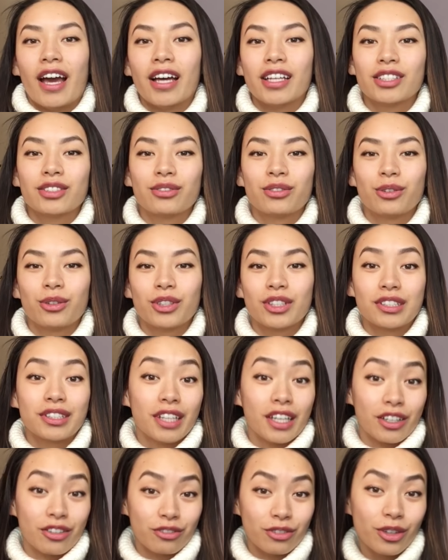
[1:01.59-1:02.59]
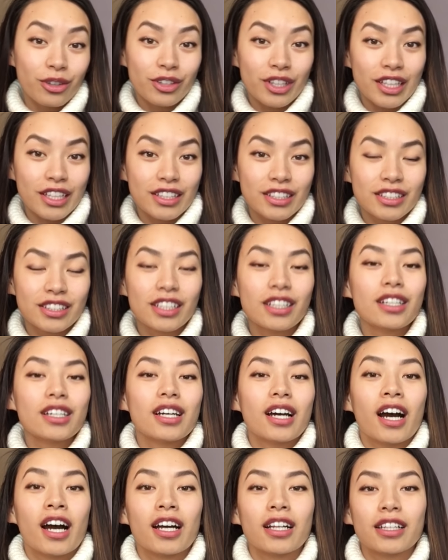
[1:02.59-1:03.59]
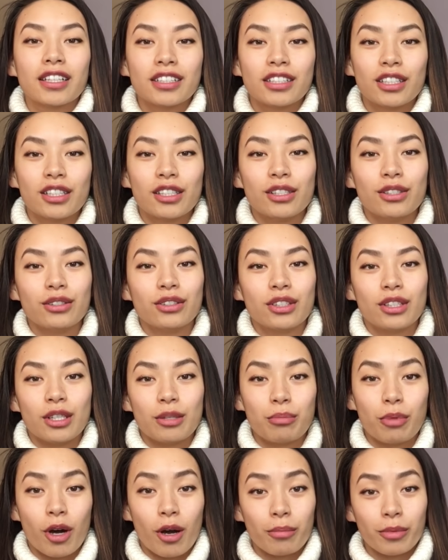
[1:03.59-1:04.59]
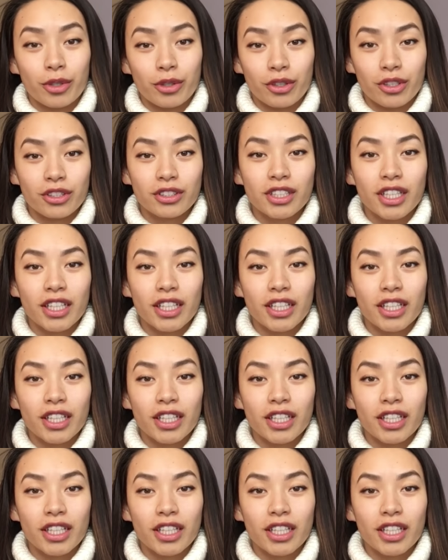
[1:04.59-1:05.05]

As for staying focused, I like to use the Pomodoro